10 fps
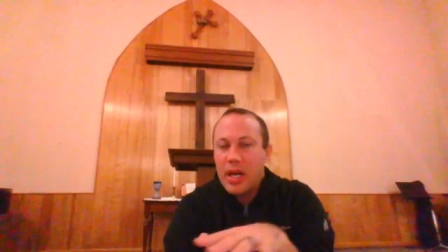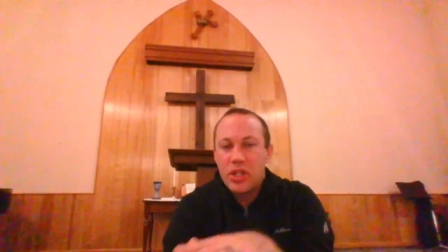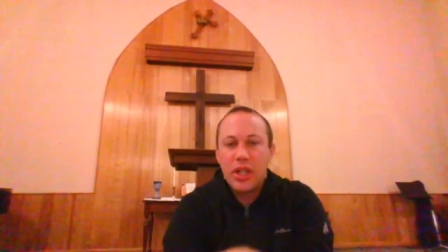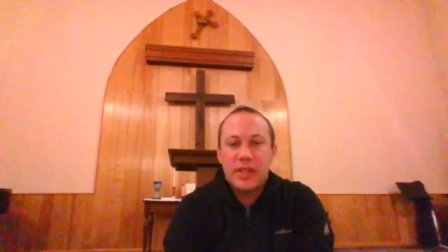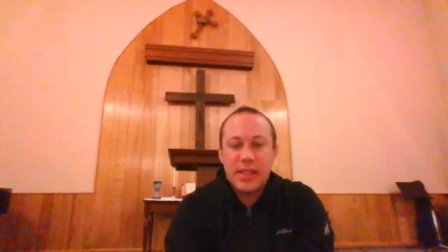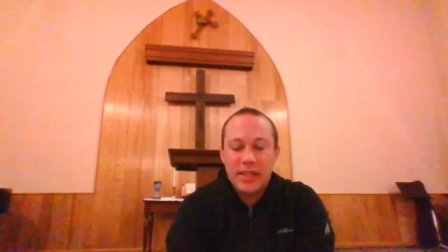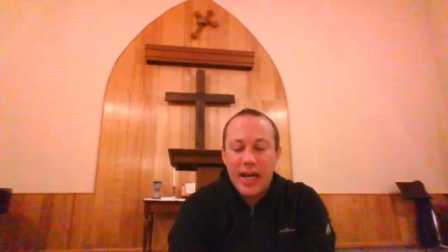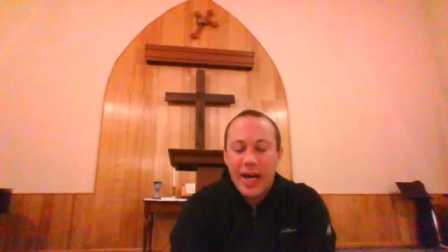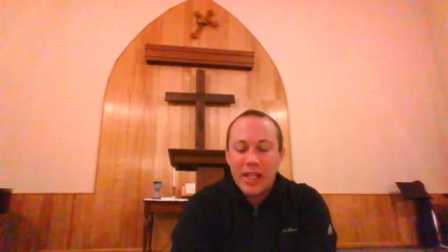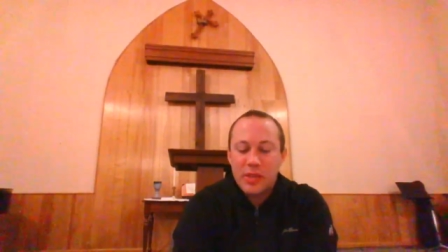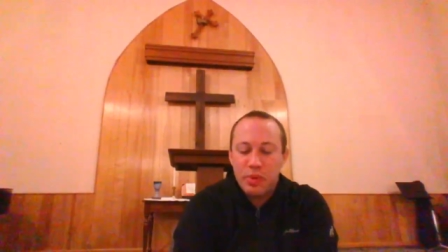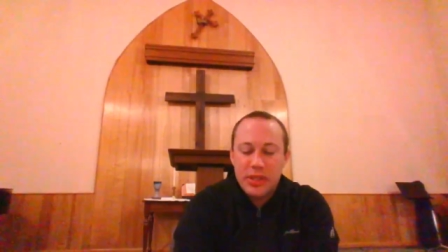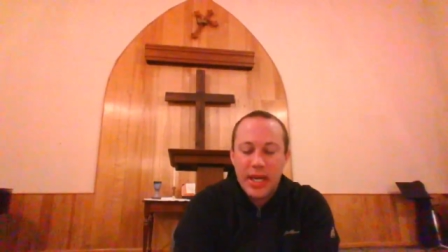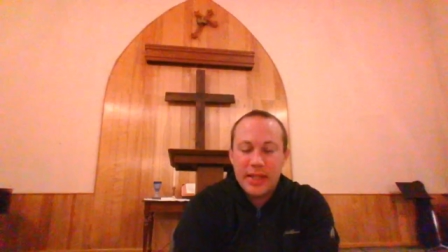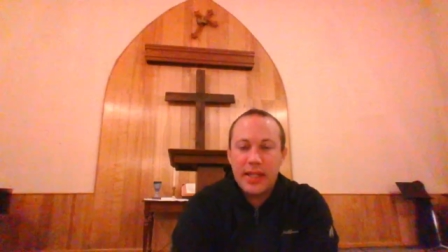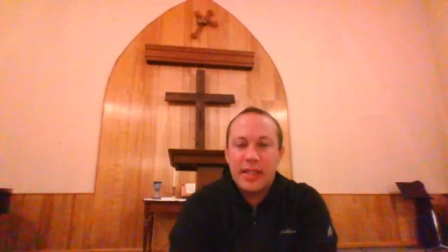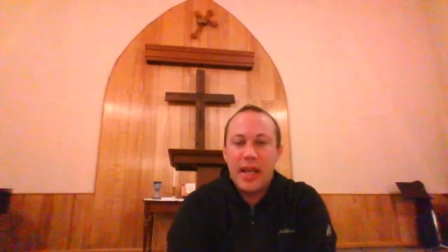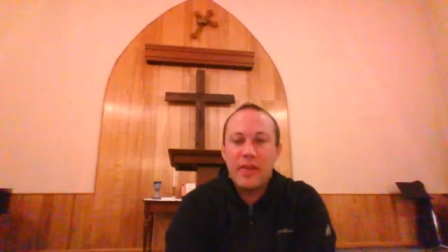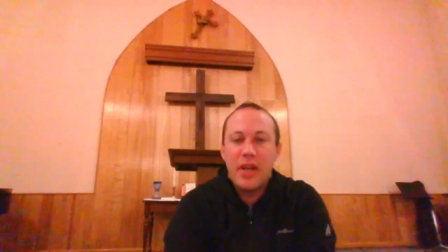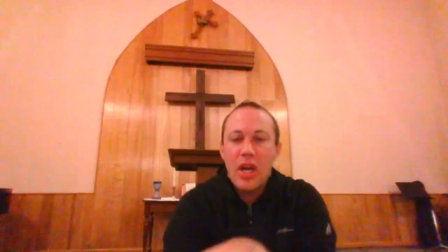Just as God is protecting
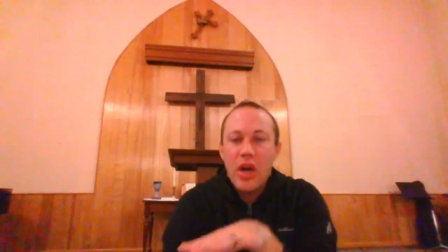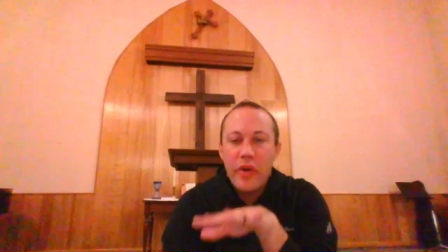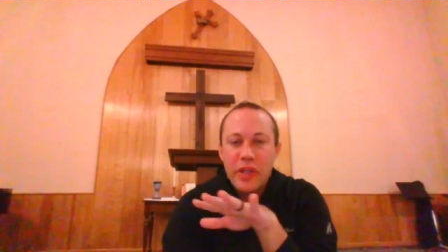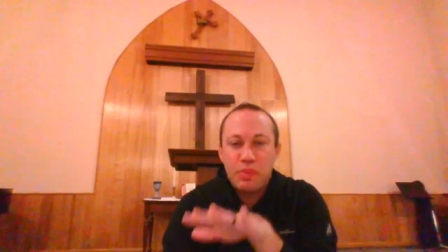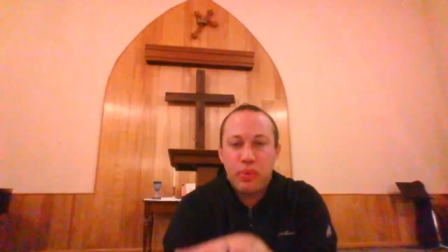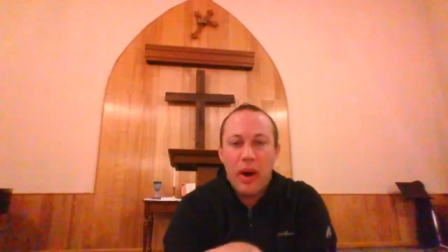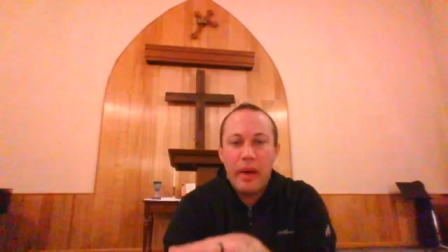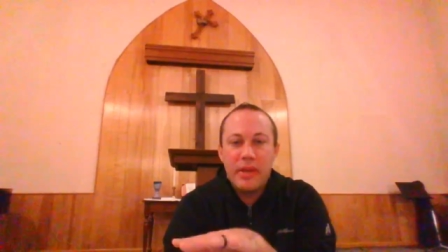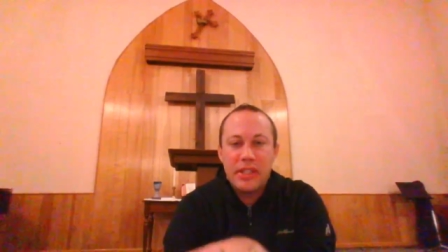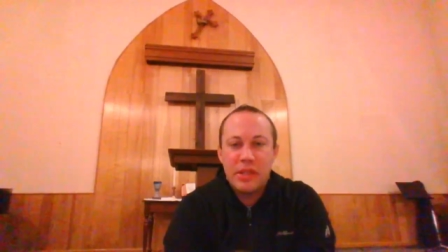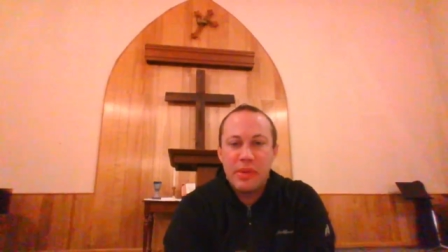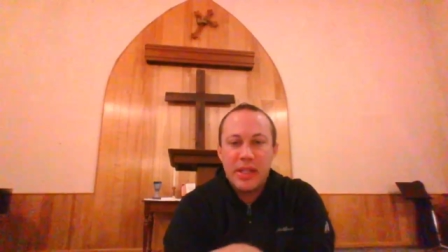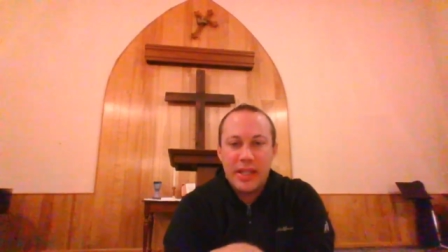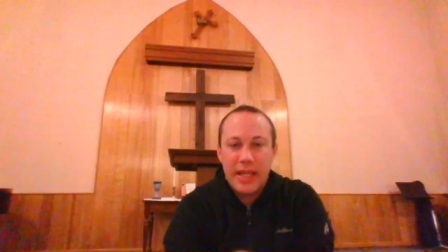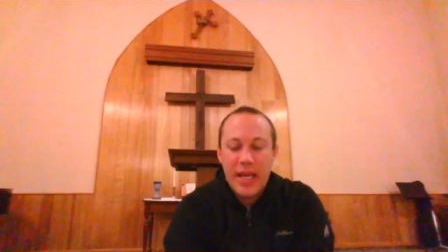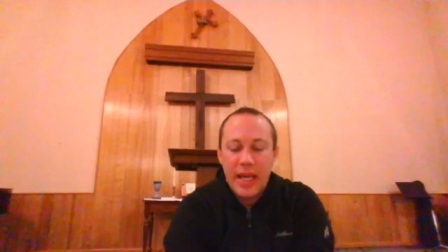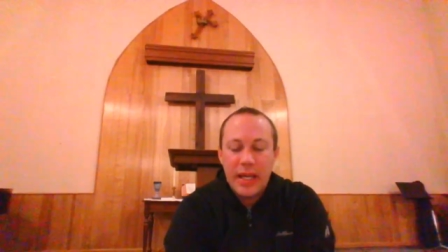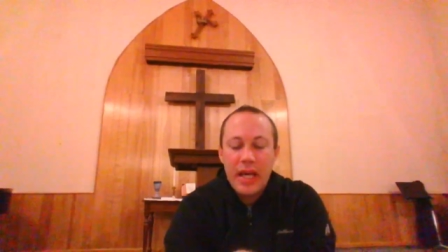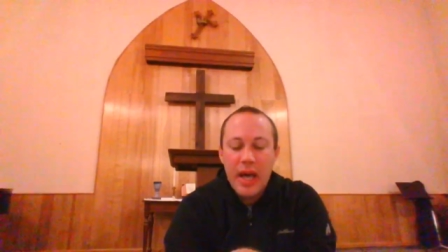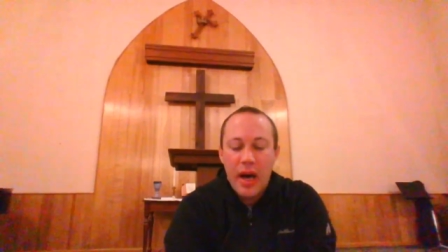David, who he's promised to be the
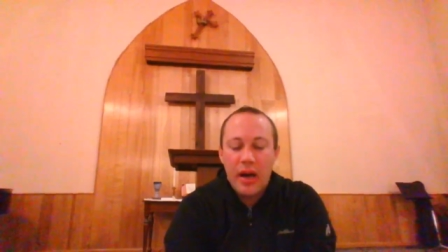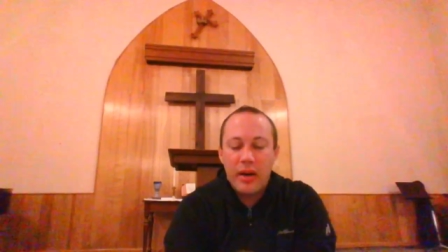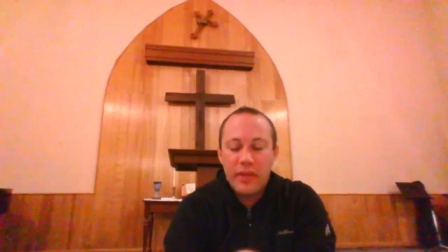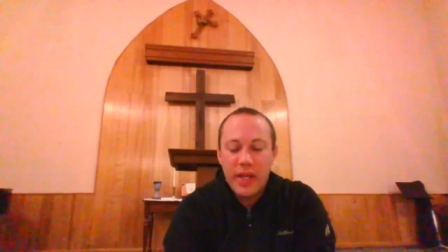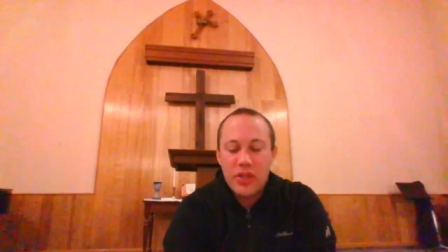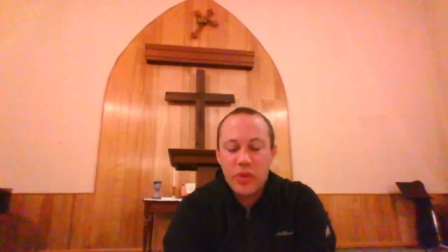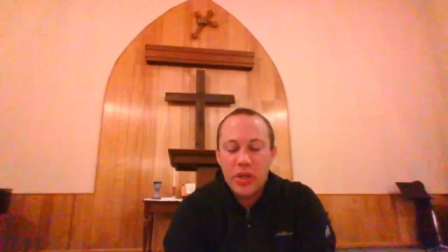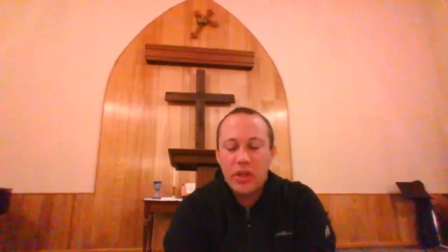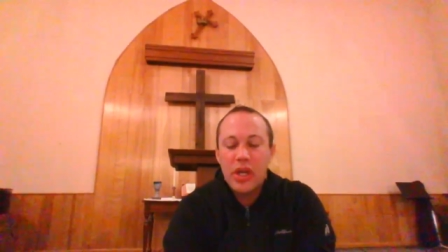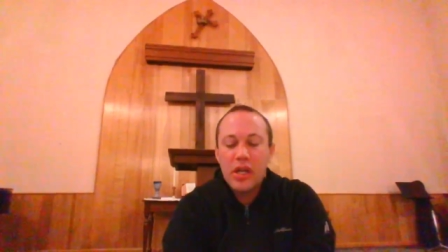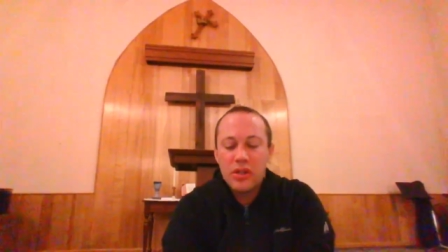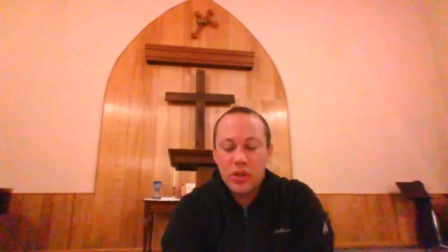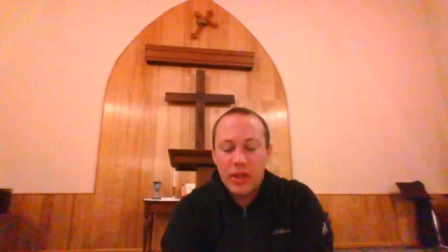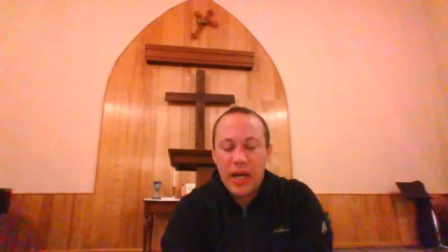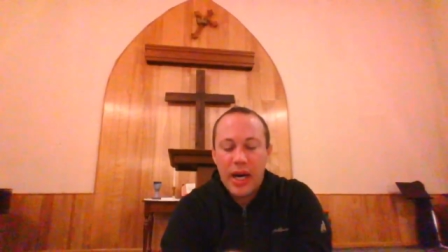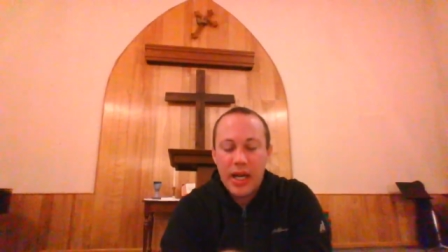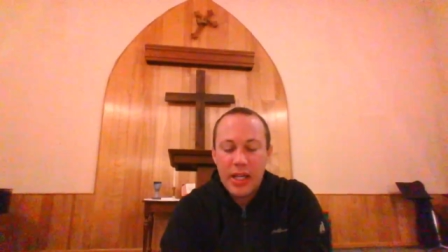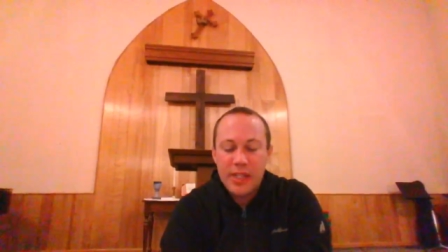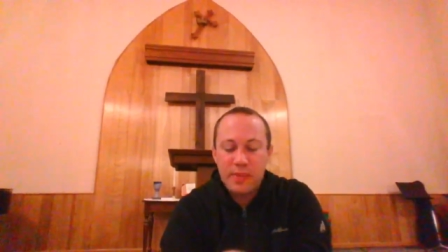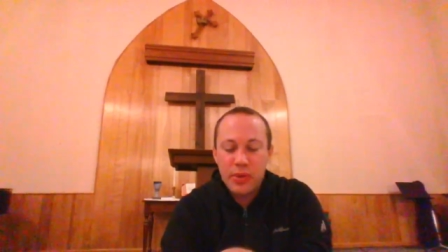king of Israel, so
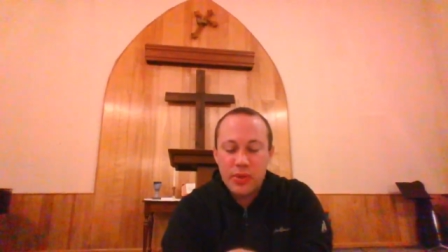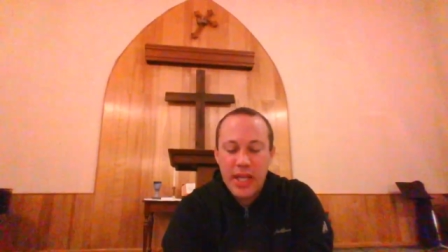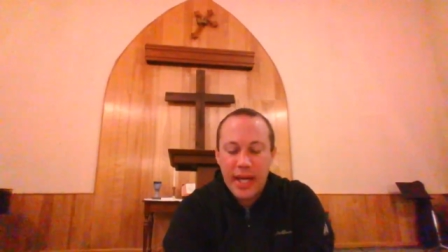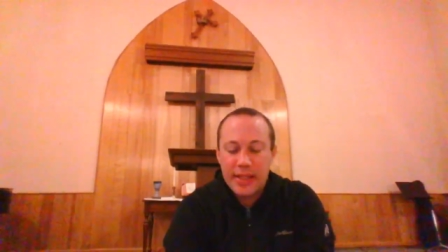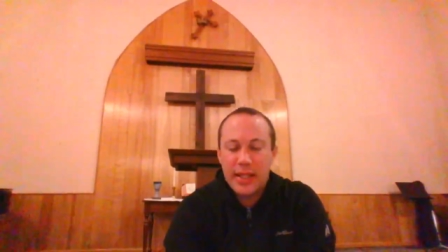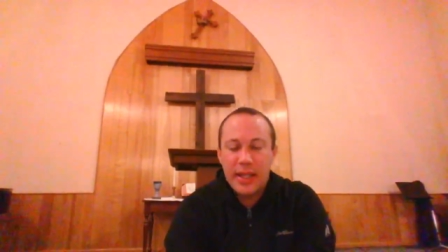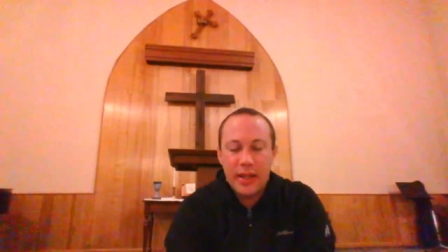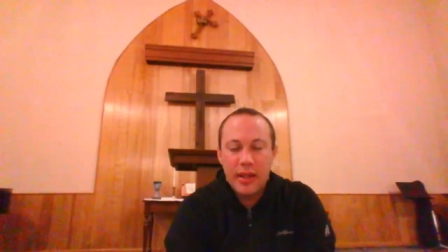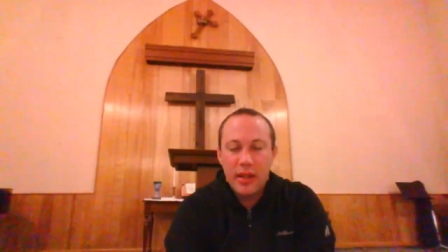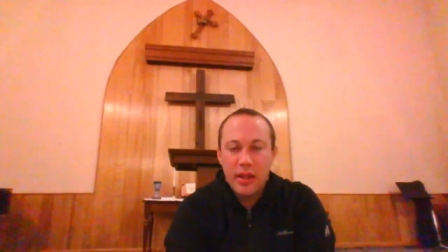God is protecting